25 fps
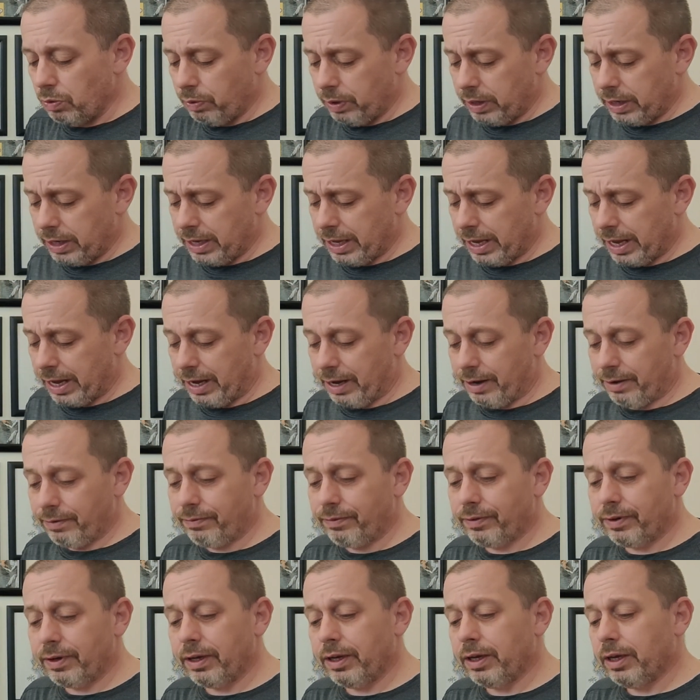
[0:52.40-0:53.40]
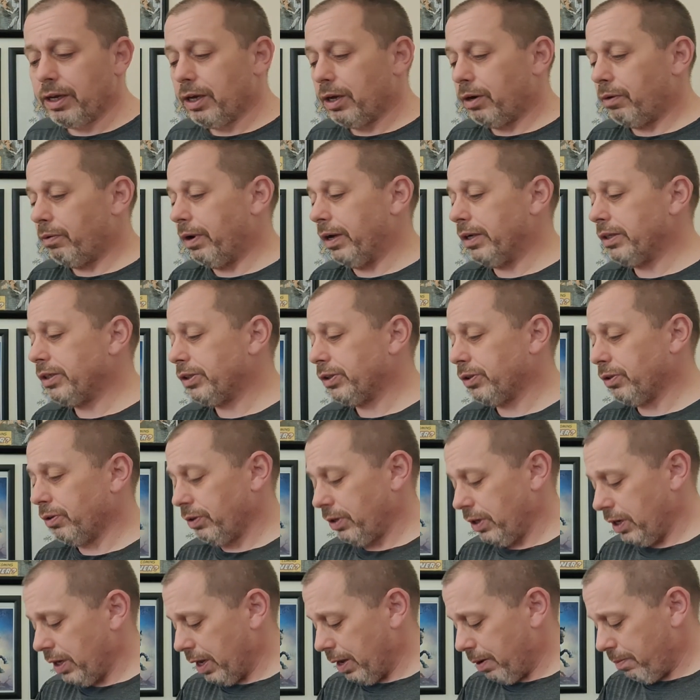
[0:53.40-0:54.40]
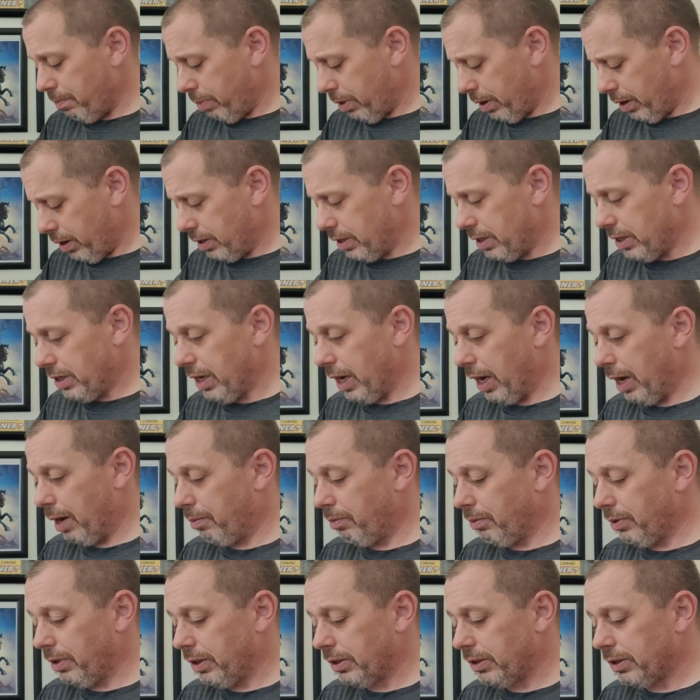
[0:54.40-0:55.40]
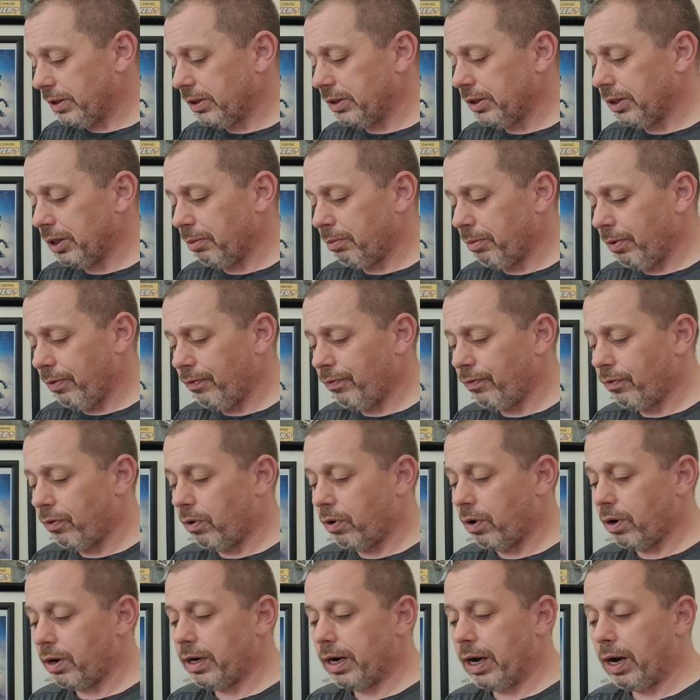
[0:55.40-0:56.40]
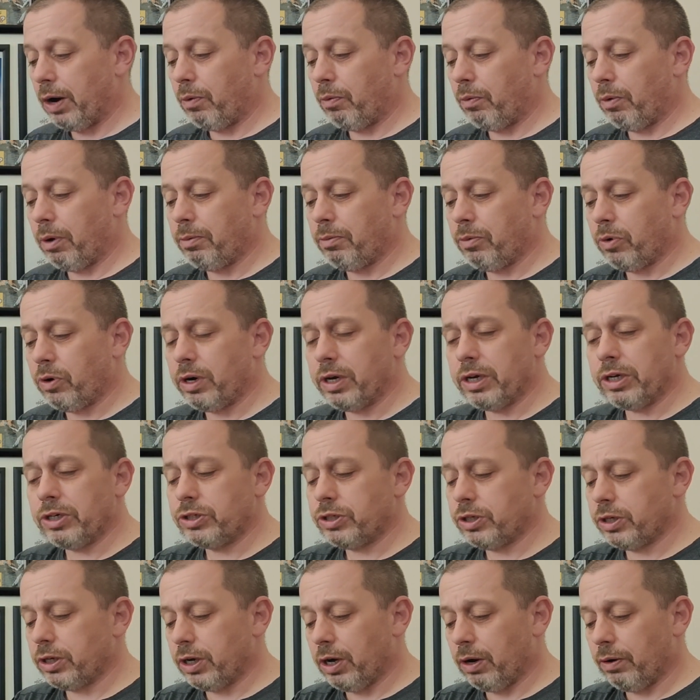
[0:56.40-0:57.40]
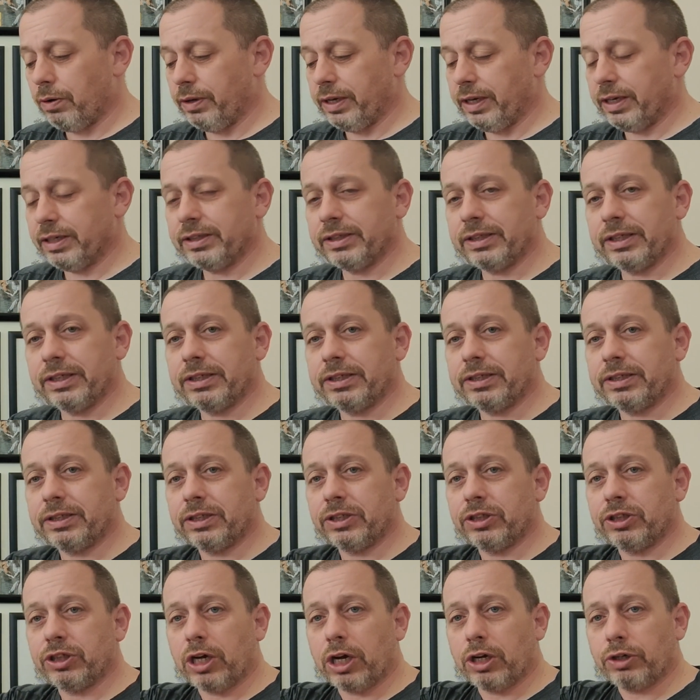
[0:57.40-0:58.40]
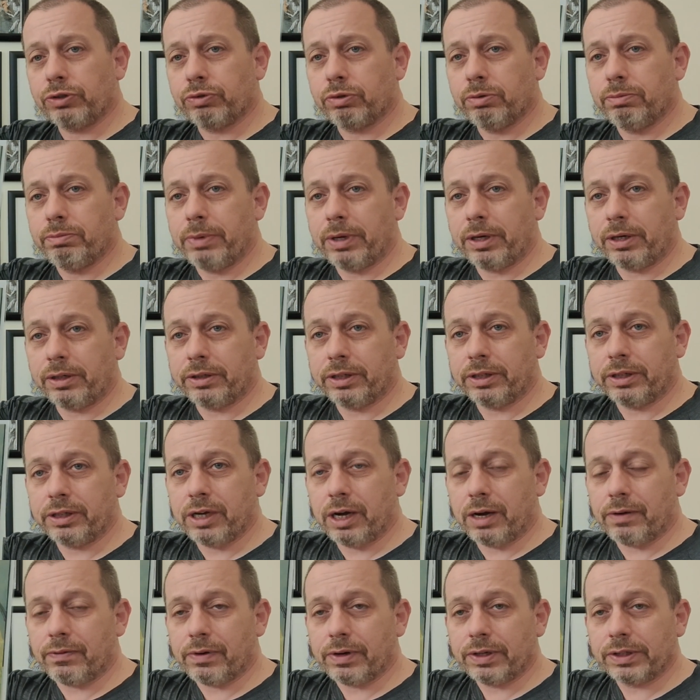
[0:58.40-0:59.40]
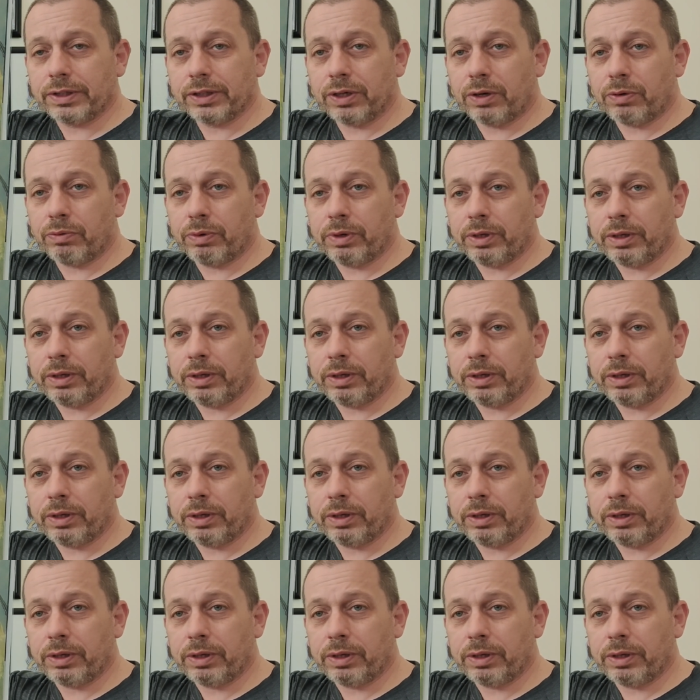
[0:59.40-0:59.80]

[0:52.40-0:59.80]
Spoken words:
we have Red Sonja, Empire of the Damned. This is number 4. Now, one more issue to go in this. This is a Joshua Middleton cover, so